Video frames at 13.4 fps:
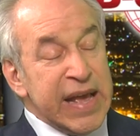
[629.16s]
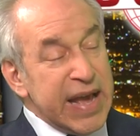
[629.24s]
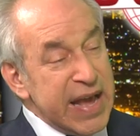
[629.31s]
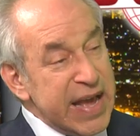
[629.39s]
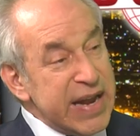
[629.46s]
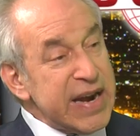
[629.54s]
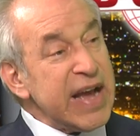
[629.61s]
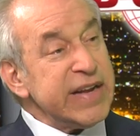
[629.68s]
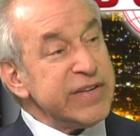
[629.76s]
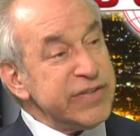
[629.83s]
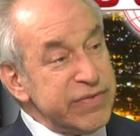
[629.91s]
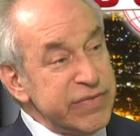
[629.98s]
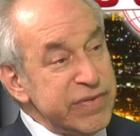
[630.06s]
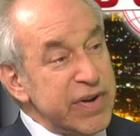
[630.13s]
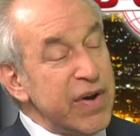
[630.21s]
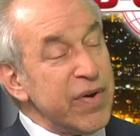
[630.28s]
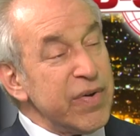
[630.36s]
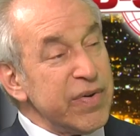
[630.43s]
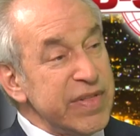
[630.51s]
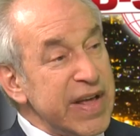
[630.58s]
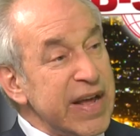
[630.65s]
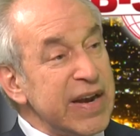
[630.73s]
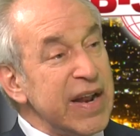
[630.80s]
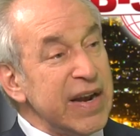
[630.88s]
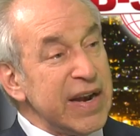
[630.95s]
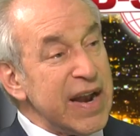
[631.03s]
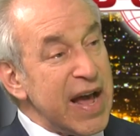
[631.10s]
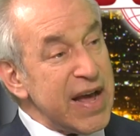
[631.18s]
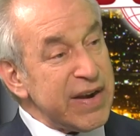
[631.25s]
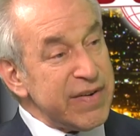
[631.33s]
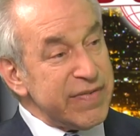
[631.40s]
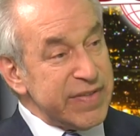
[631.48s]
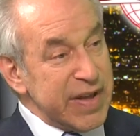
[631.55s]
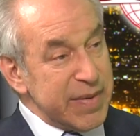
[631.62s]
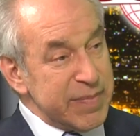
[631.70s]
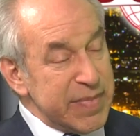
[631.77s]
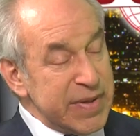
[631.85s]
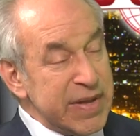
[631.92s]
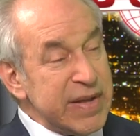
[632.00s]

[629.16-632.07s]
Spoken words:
And I do know that a lot of them,